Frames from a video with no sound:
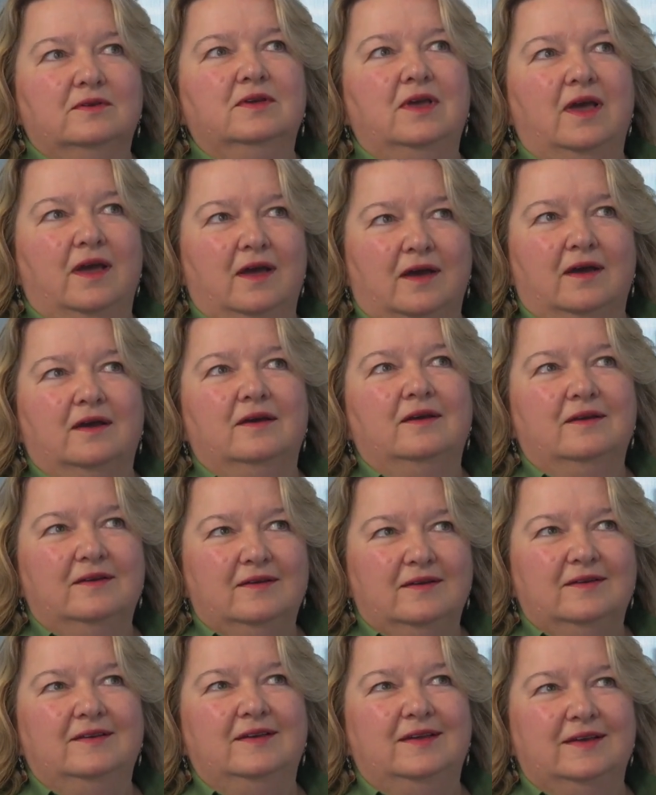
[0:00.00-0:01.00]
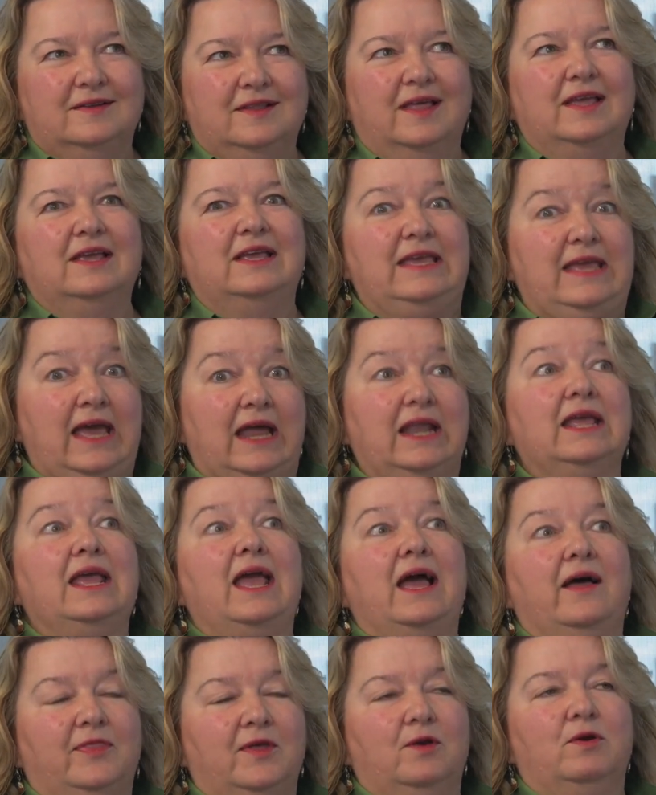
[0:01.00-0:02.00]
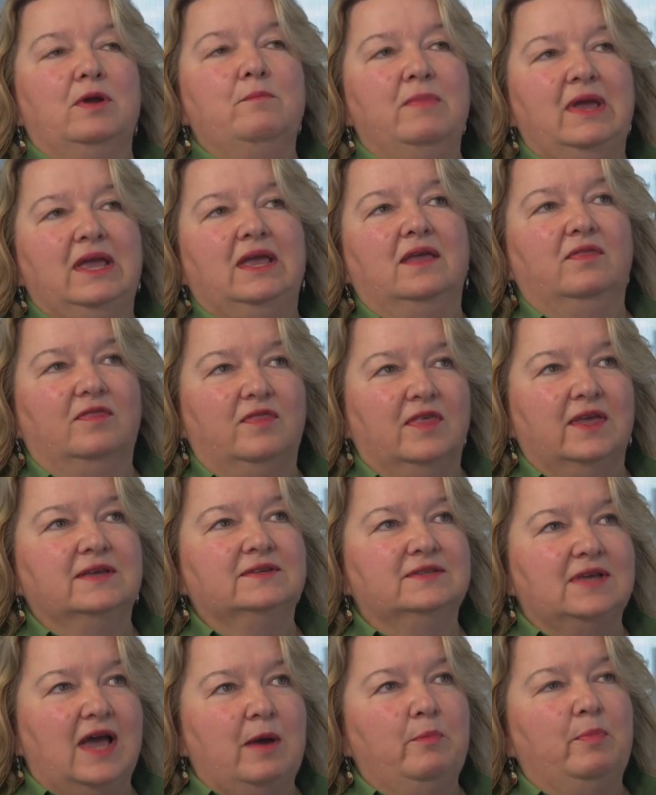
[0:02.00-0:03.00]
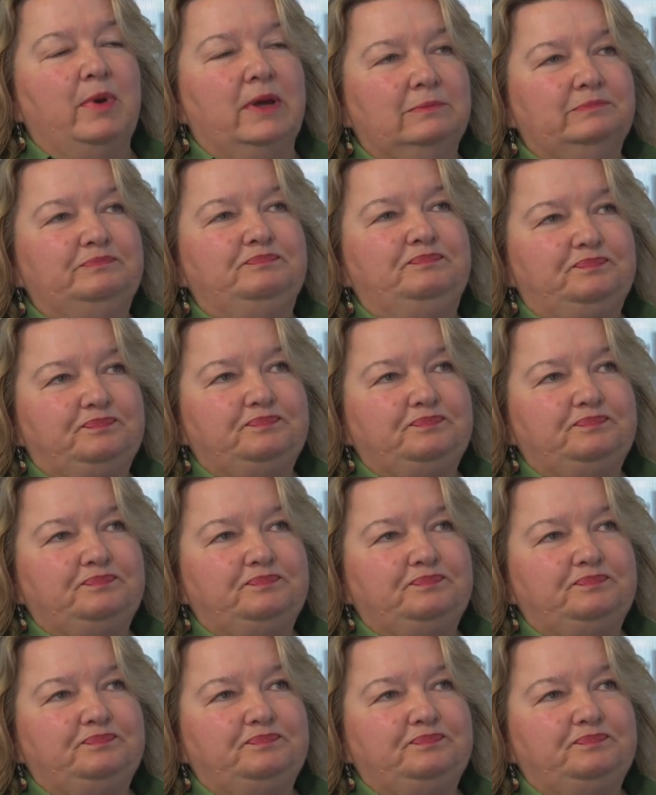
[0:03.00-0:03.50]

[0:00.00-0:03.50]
Yeah, like getting out there and making things happen.